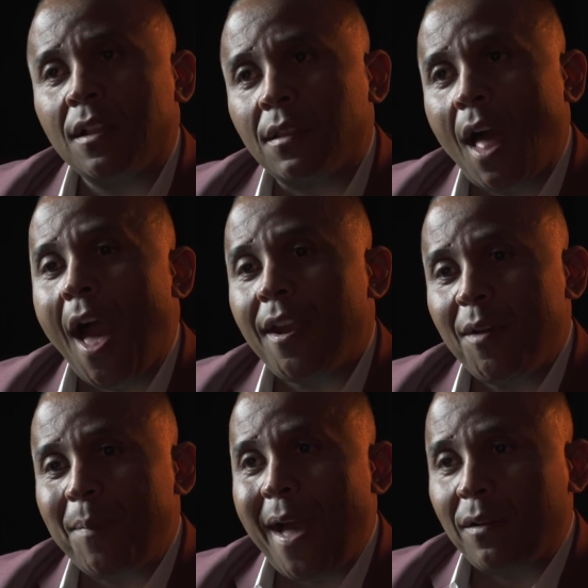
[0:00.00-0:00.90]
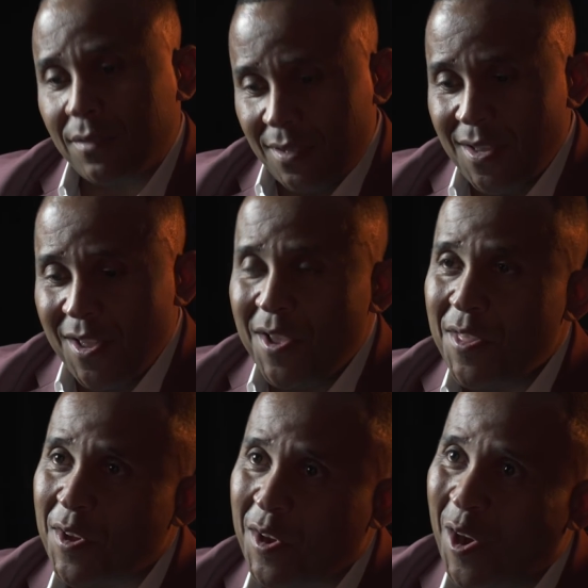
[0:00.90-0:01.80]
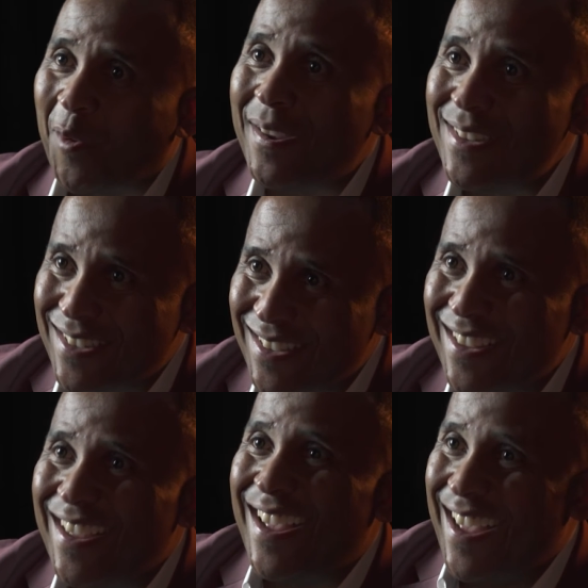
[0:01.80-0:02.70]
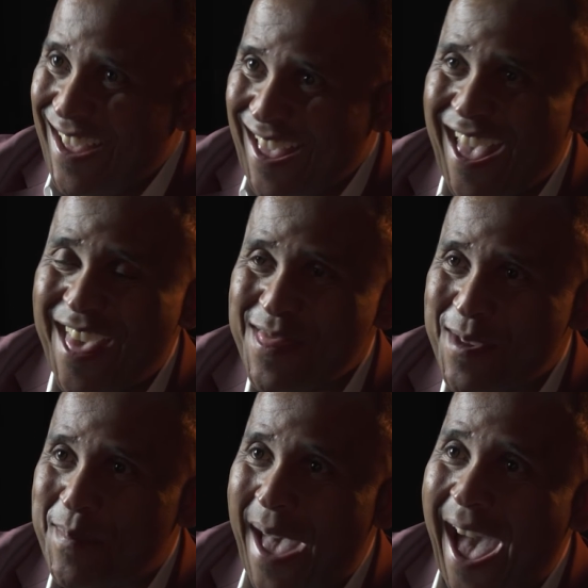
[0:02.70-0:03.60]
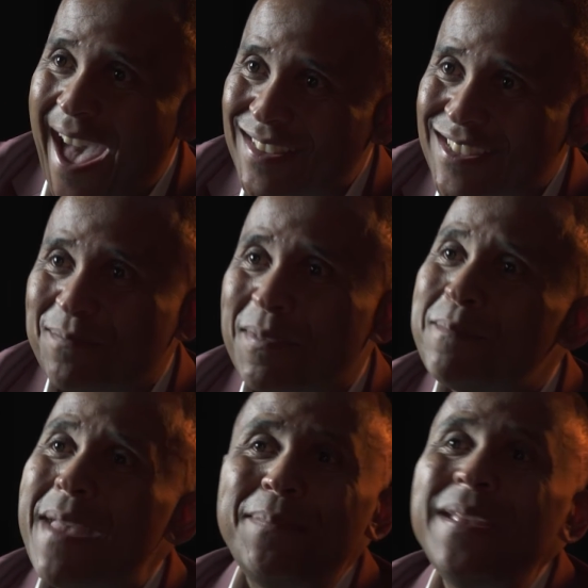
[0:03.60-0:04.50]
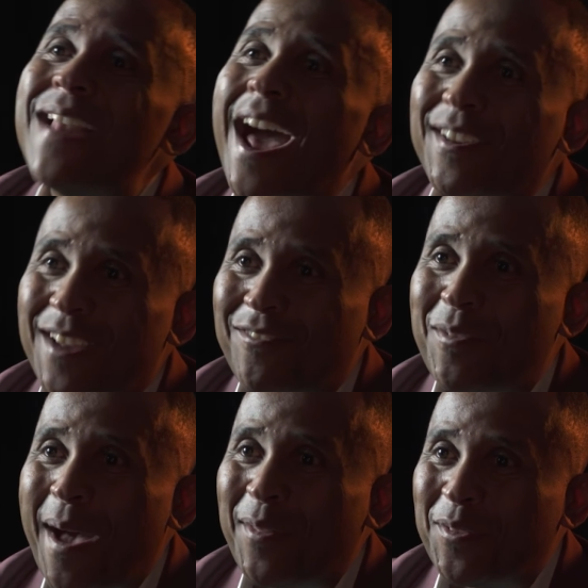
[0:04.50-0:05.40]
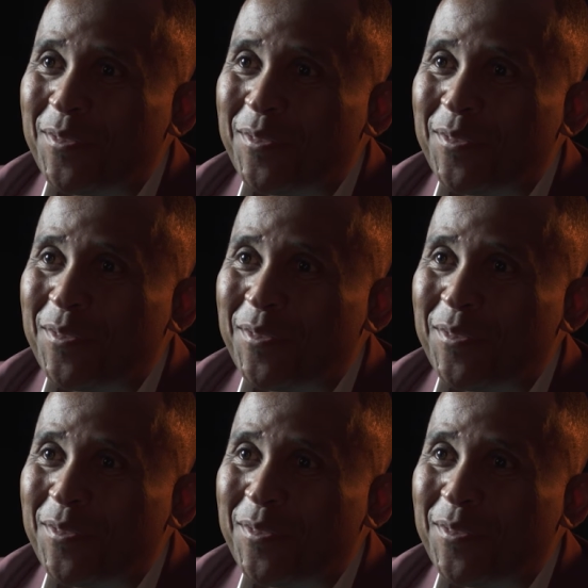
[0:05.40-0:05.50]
a lot about the current and the past, but maybe not enough about the